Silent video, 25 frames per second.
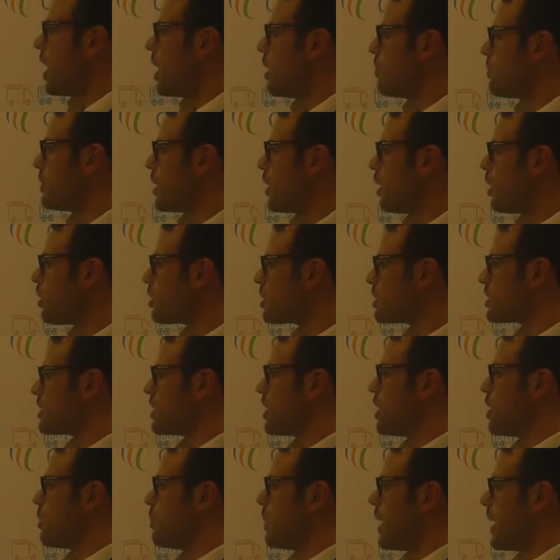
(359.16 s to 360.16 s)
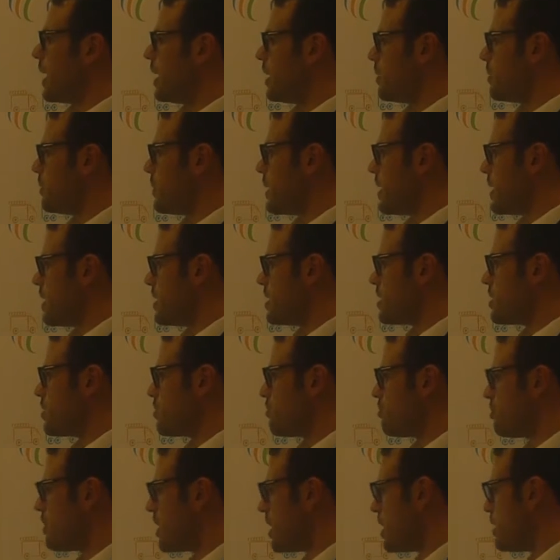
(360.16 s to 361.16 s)
The longer-term aim is
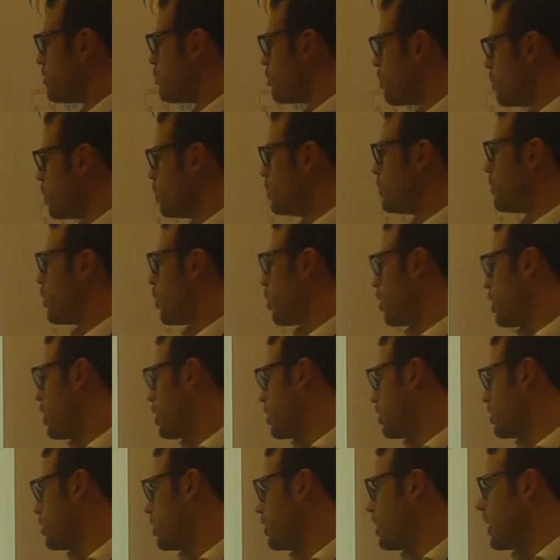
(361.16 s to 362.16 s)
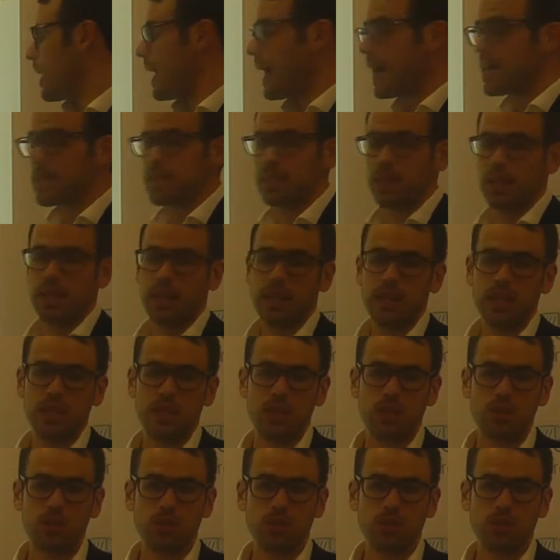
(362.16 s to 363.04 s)
to really remove oil as an energy